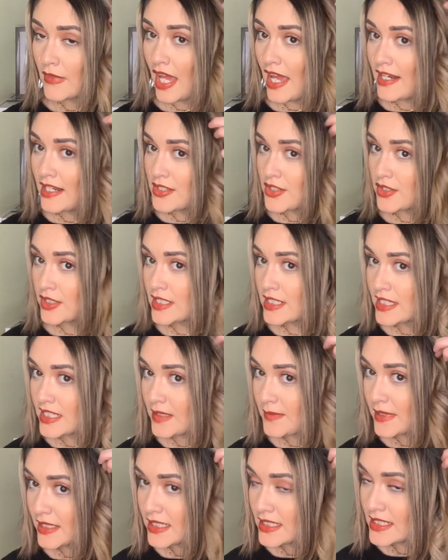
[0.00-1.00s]
And as you can see,
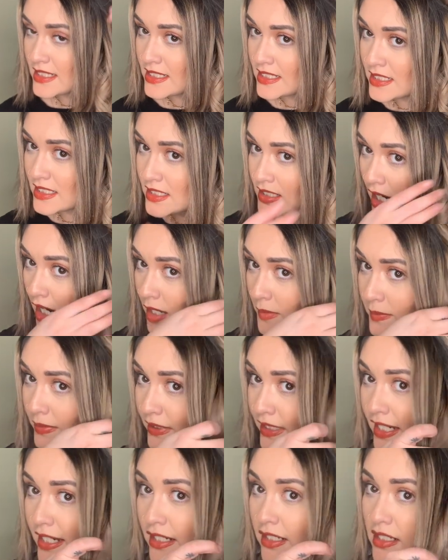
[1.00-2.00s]
because this top
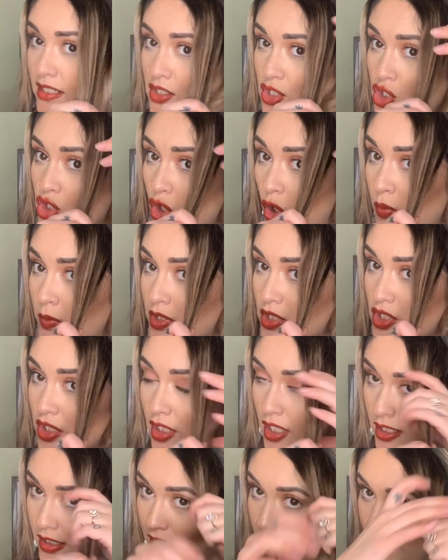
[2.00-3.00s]
layer is so much
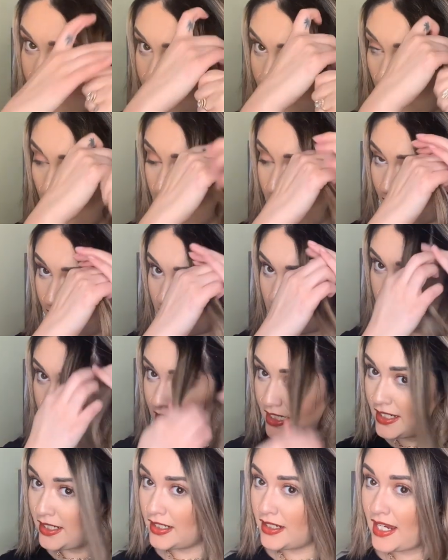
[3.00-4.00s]
longer than that bottom
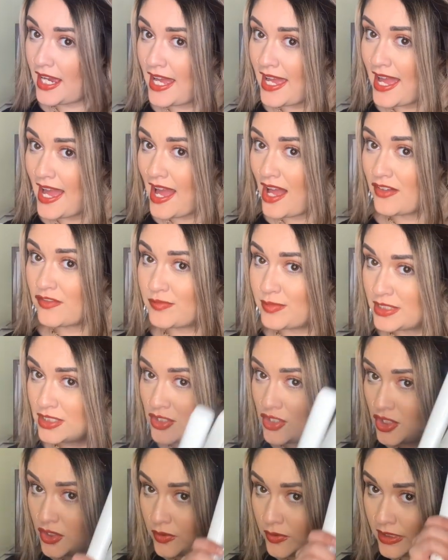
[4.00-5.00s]
layer, I have been
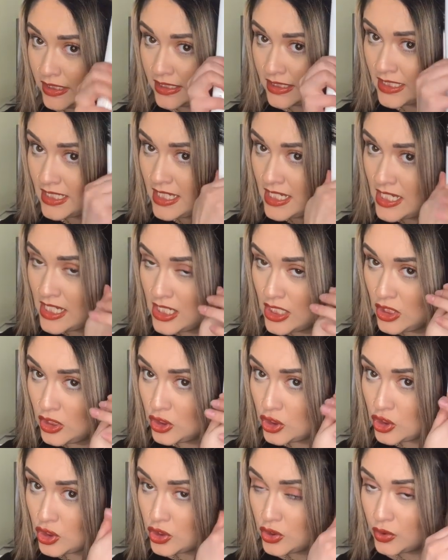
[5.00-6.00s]
doing
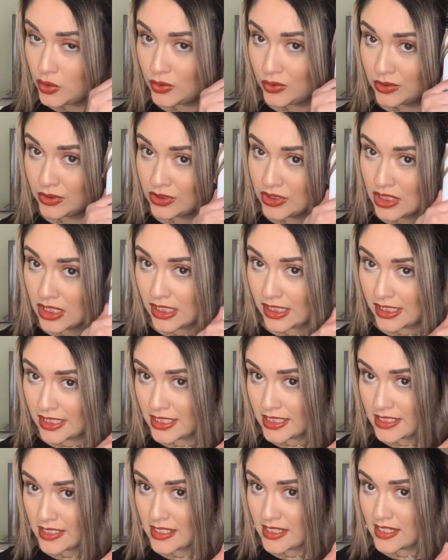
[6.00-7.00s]
2
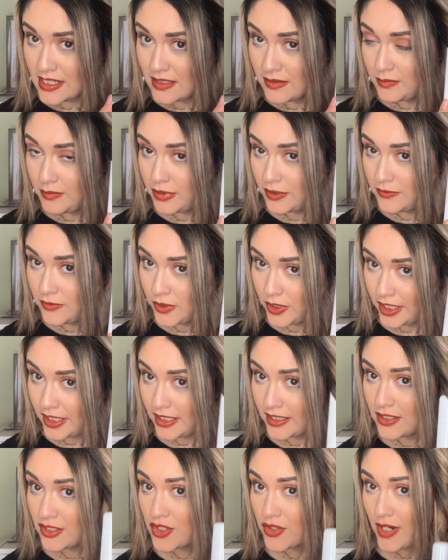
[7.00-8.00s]
turns
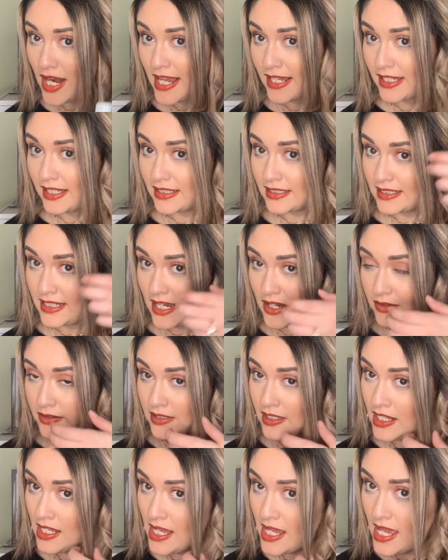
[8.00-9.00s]
before dragging down.
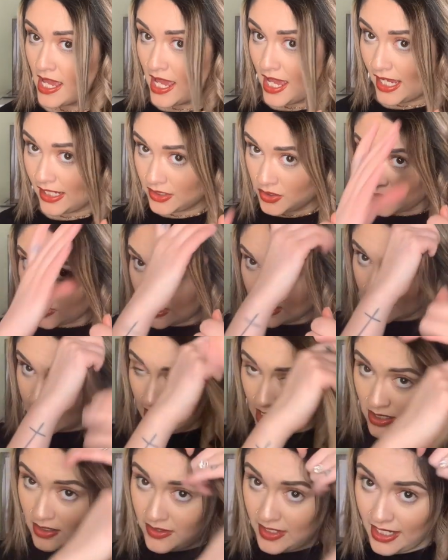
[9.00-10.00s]
And you can
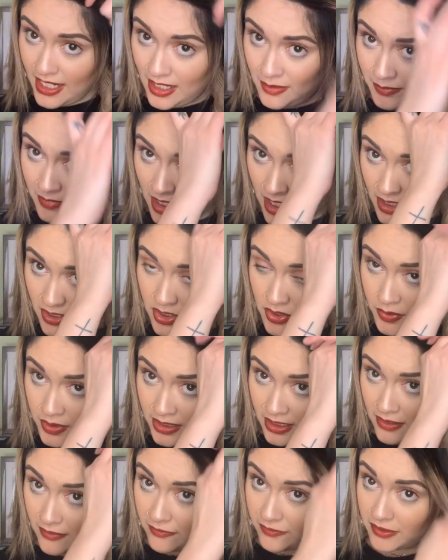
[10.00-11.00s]
tell that I'm not
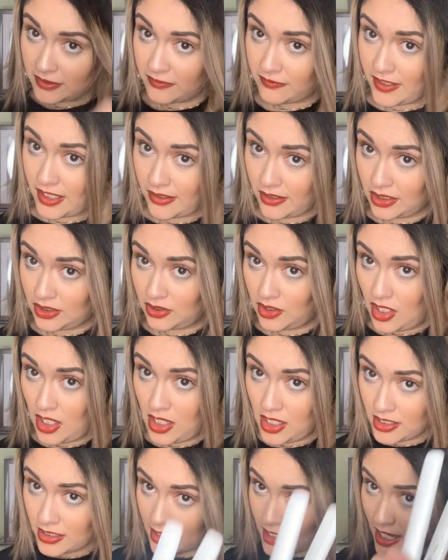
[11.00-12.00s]
doing it for very
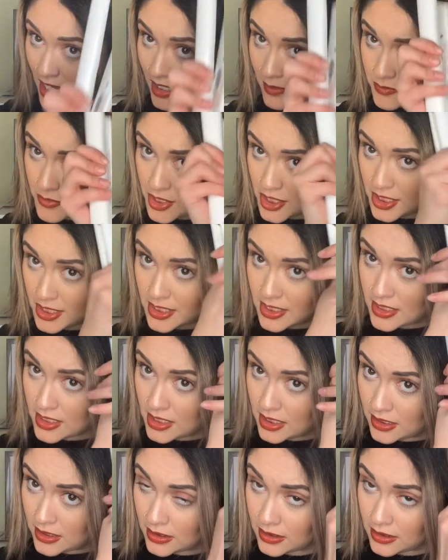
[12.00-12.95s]
long. I'm just